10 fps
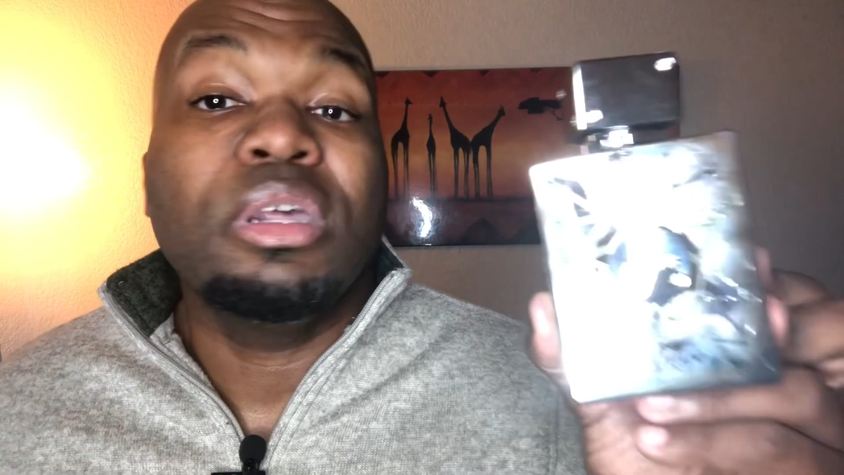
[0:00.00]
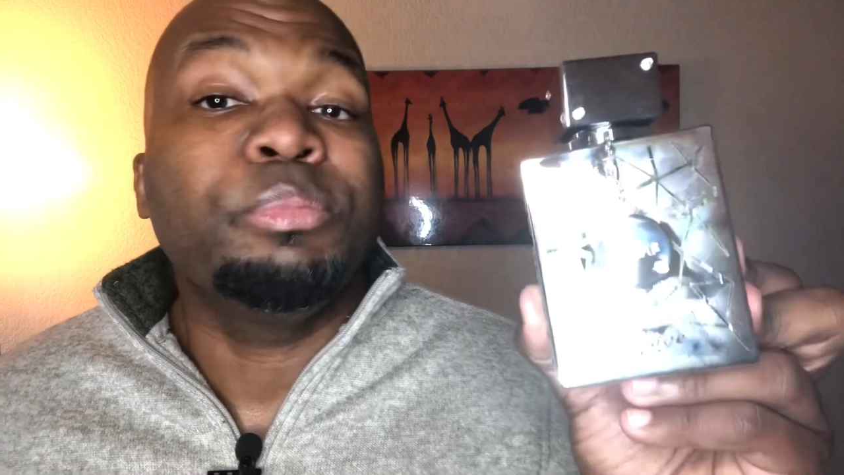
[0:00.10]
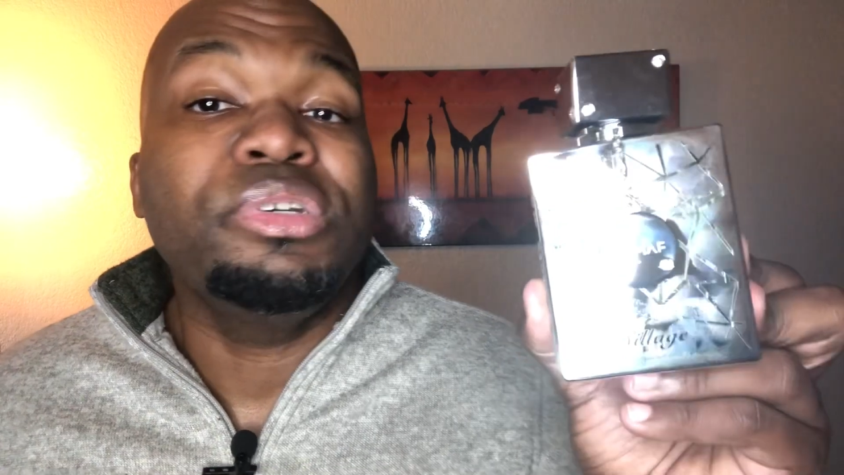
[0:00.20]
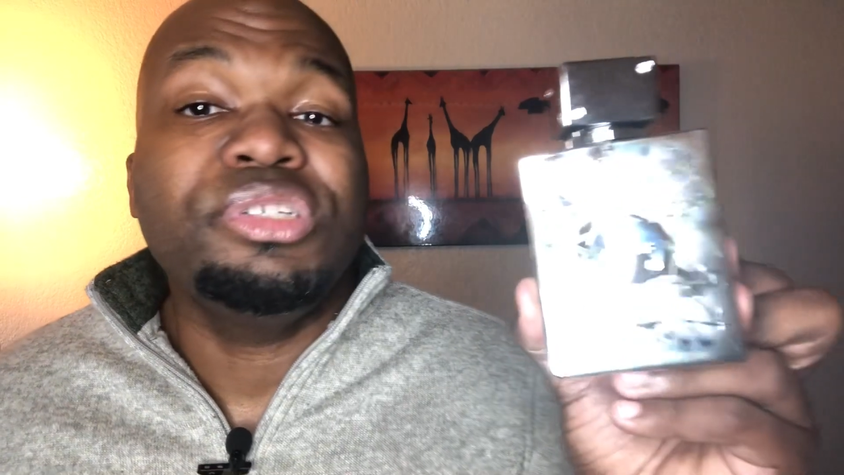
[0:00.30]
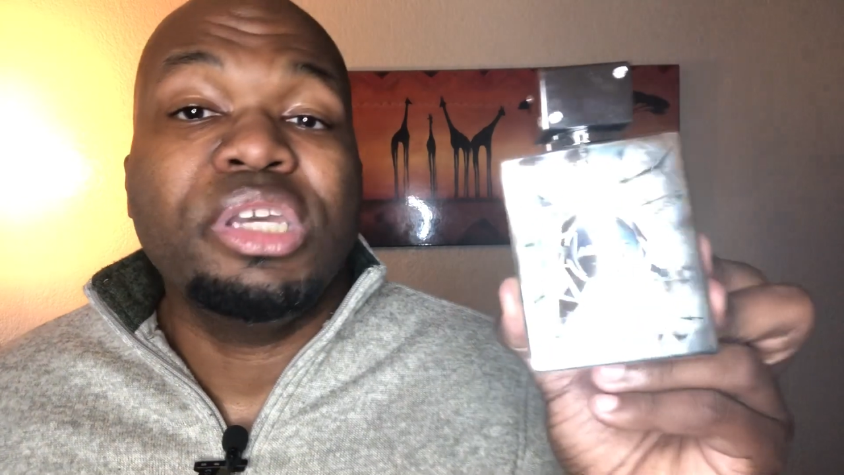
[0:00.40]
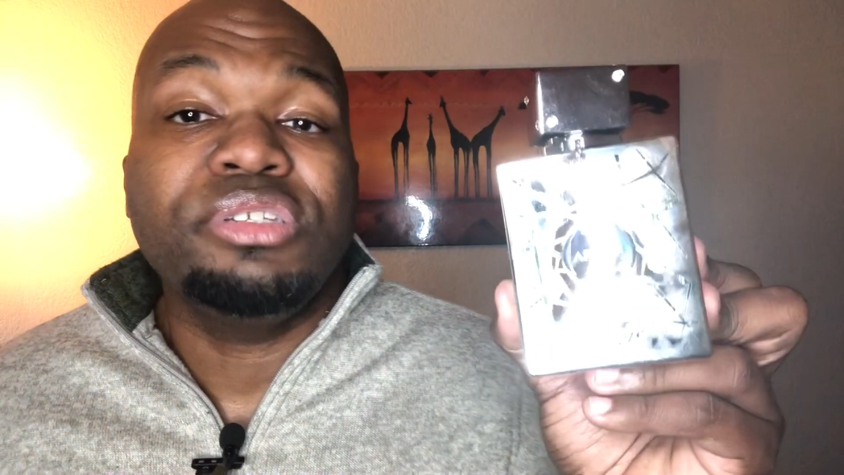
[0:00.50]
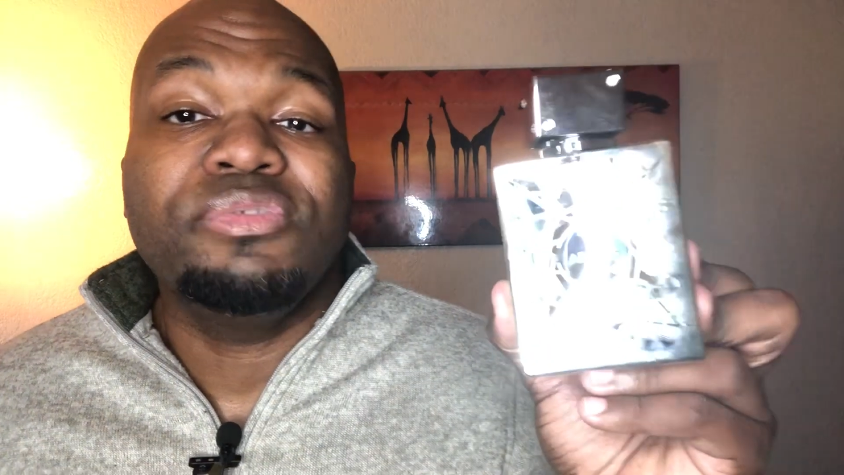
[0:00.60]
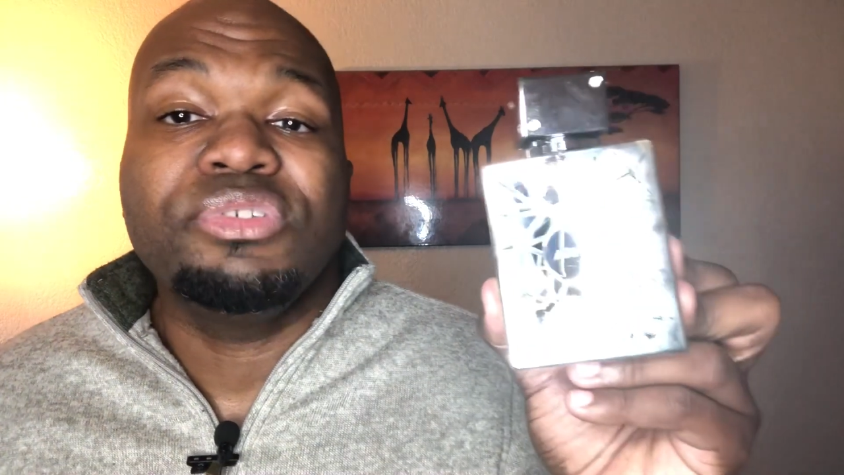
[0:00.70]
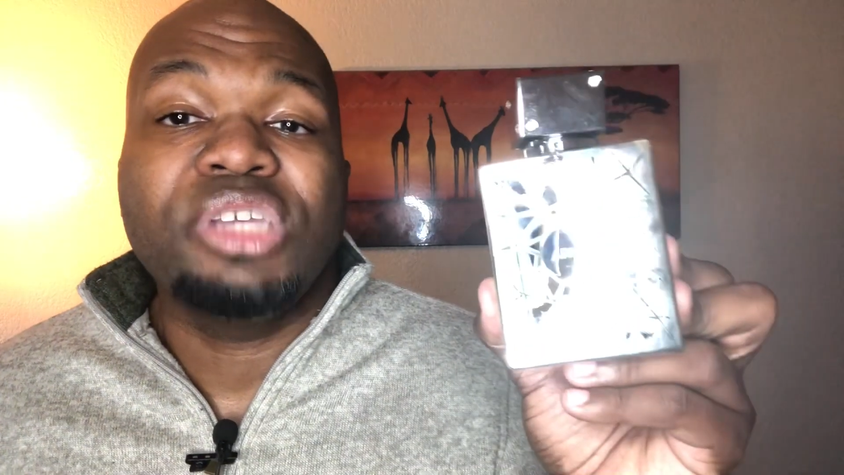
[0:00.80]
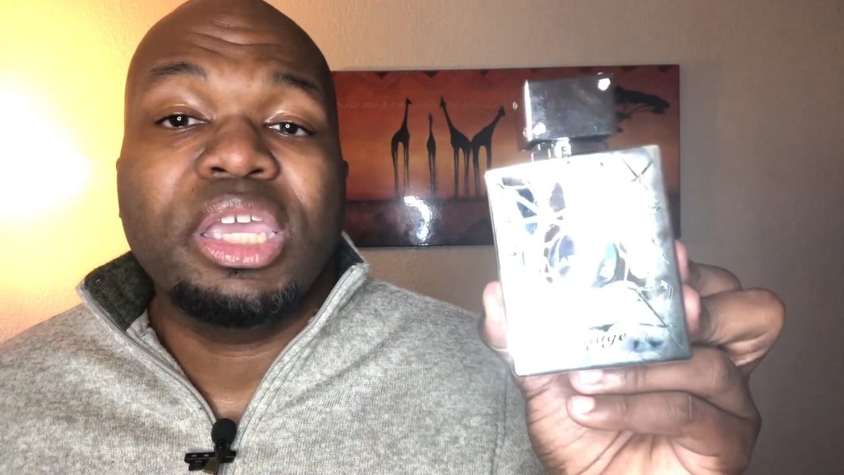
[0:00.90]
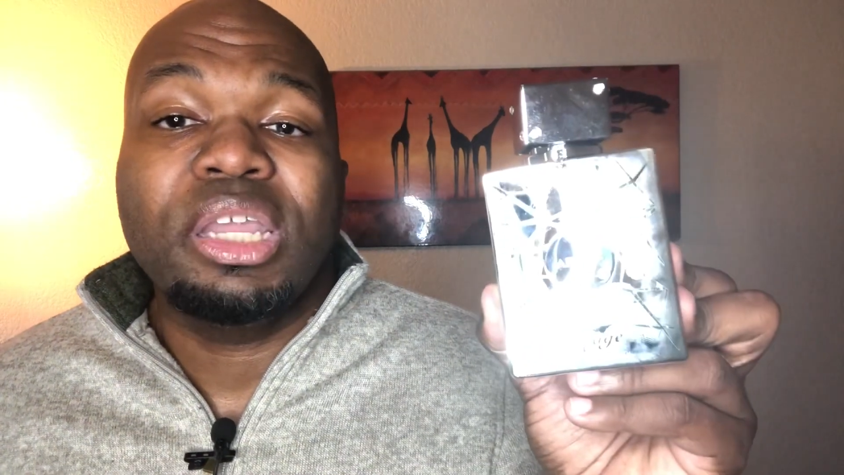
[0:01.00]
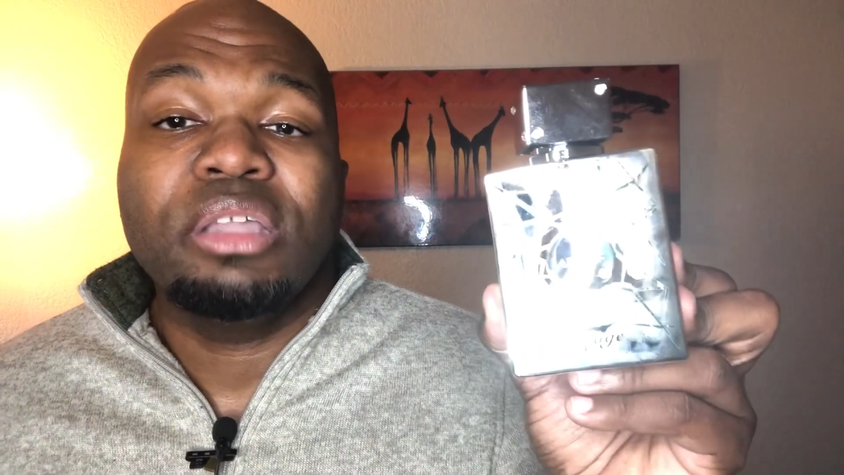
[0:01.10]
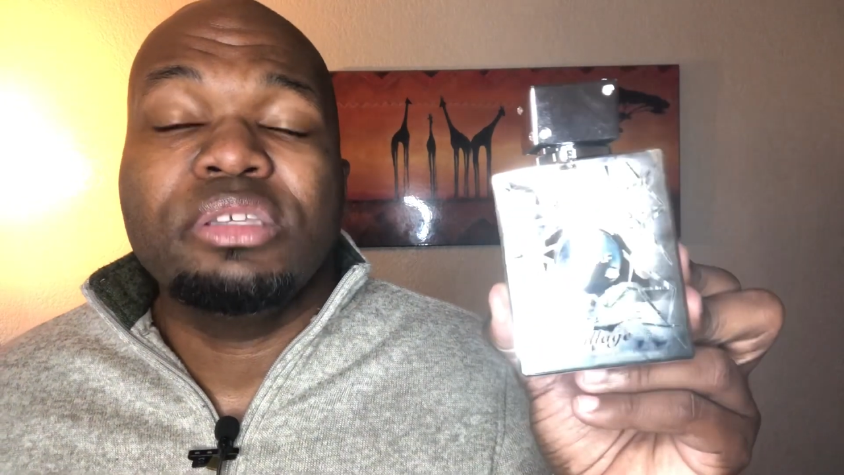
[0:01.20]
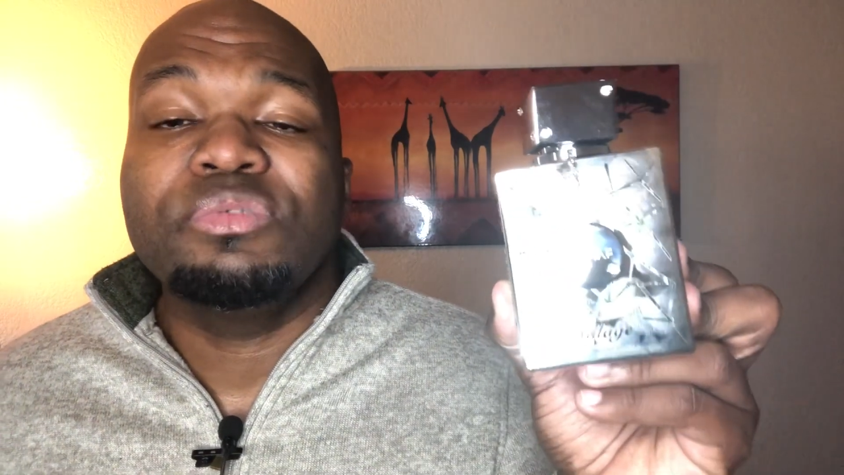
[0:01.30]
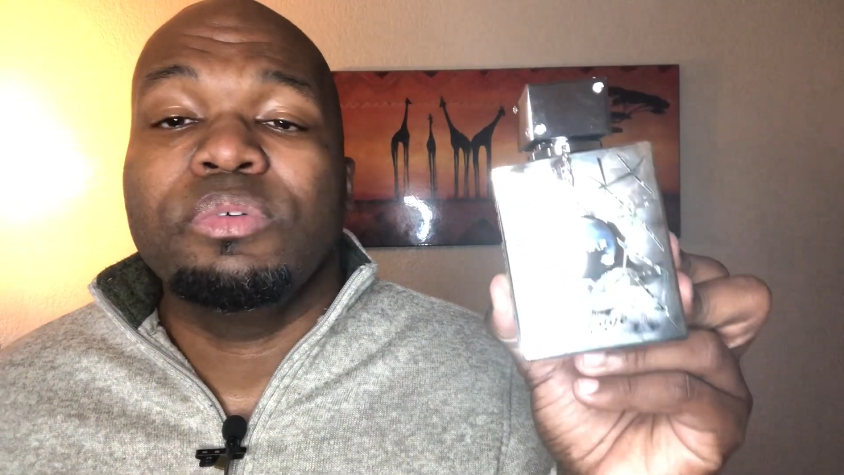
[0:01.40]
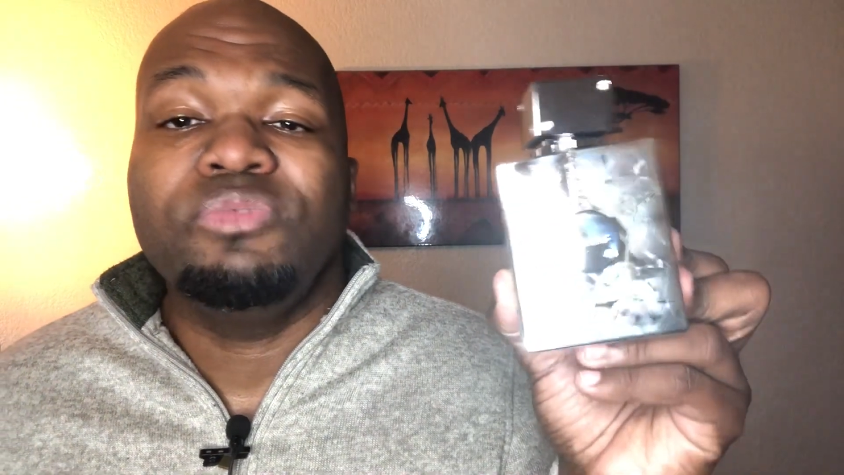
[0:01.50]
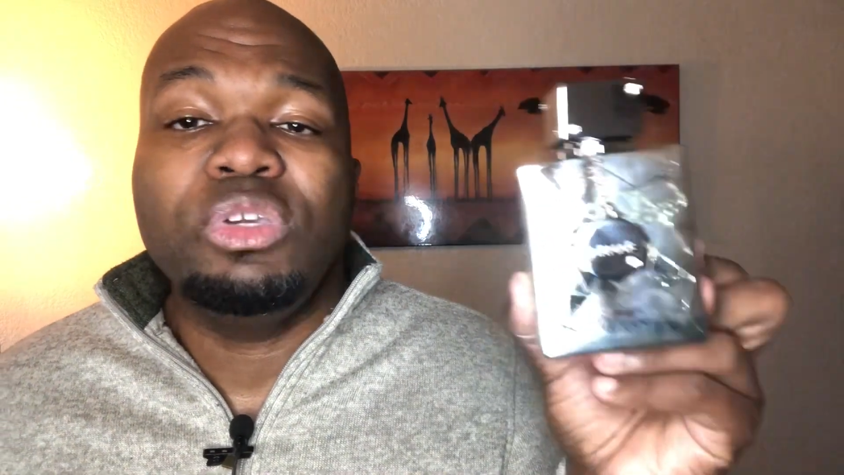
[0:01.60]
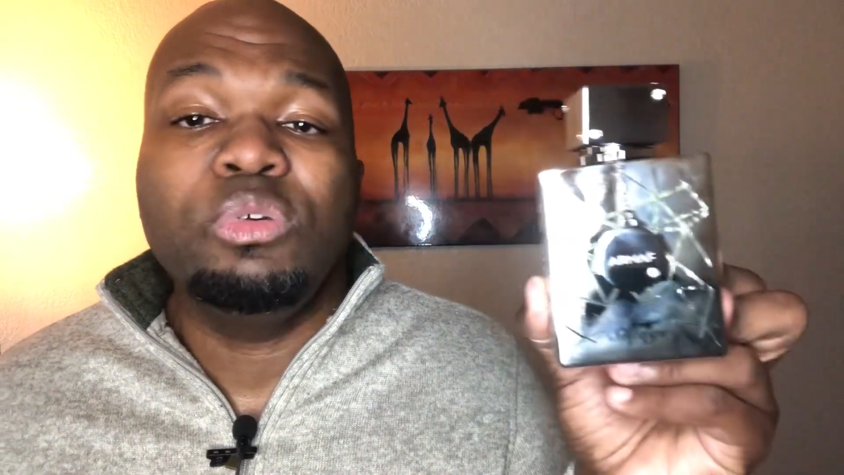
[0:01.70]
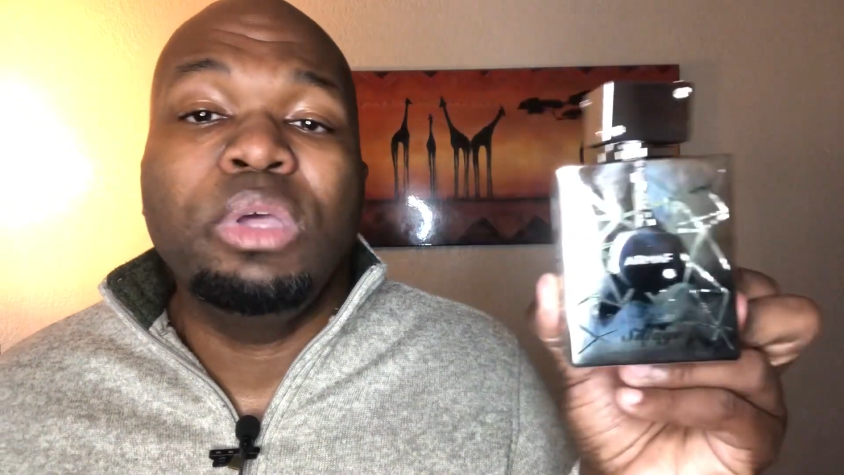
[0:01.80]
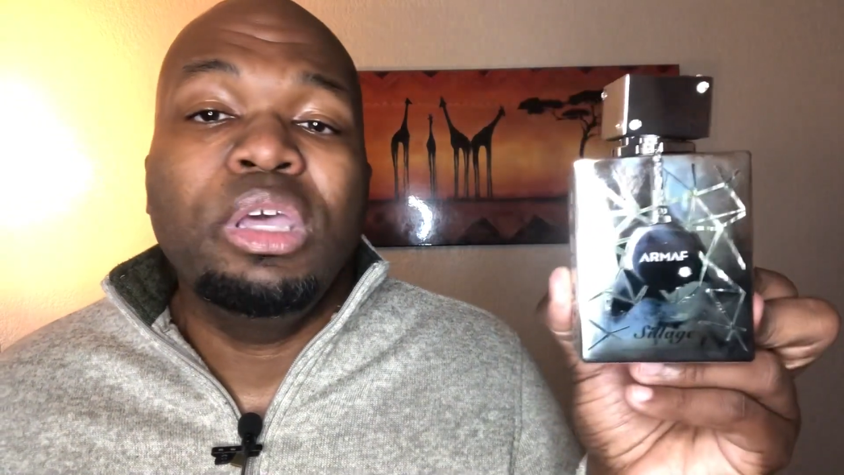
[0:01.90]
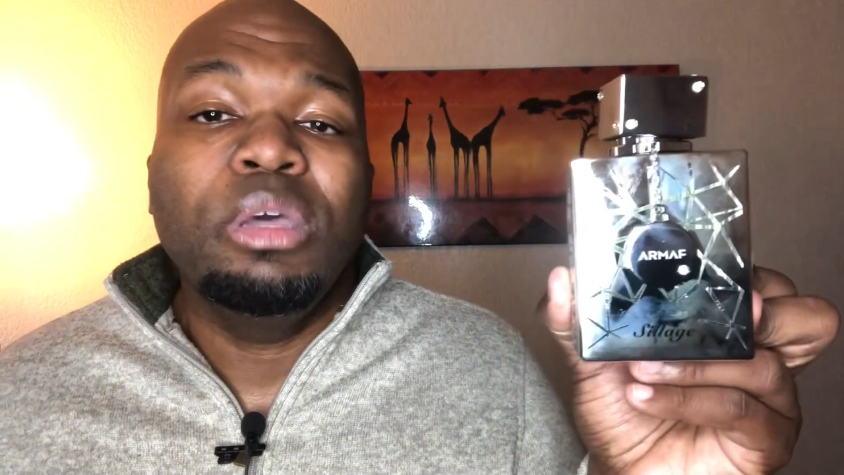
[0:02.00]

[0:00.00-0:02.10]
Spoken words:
I appreciate you for checking out this review.